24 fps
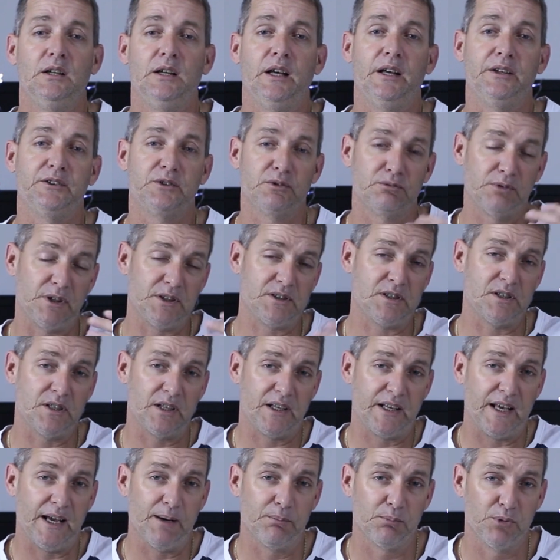as the rest of the
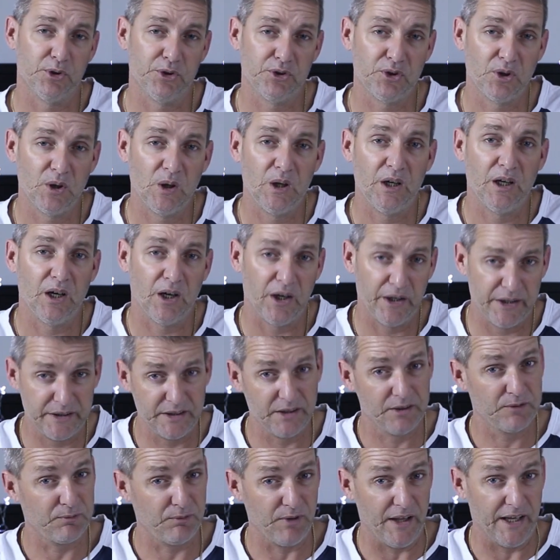cameras in
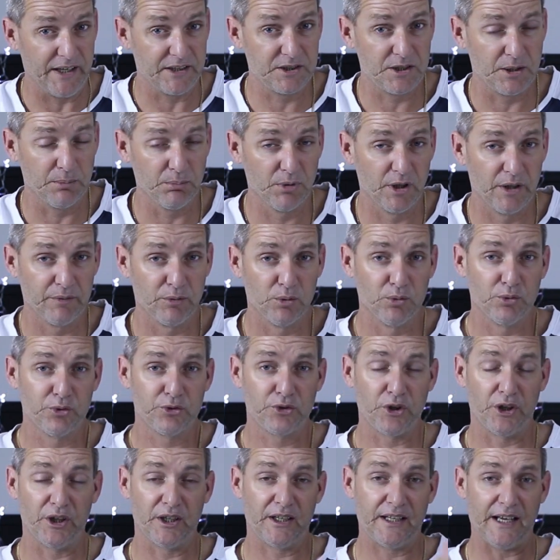this flagship level.
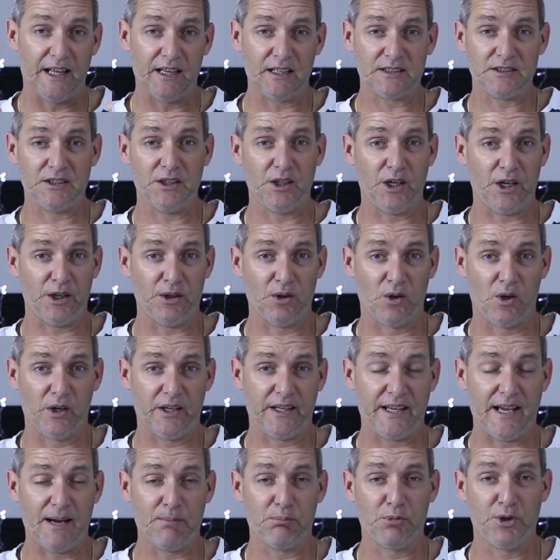So the Galaxy Note 9
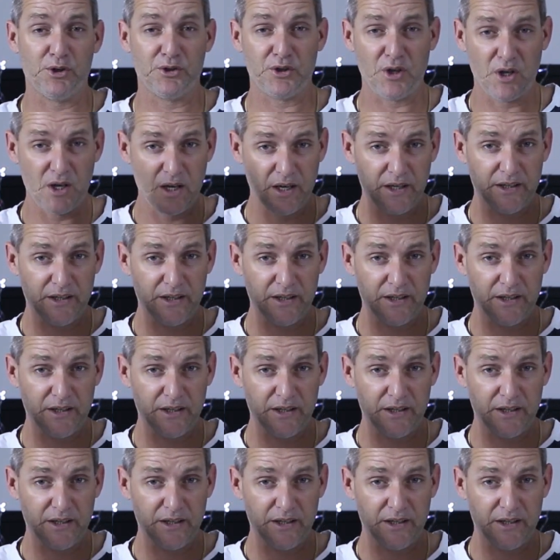cameras,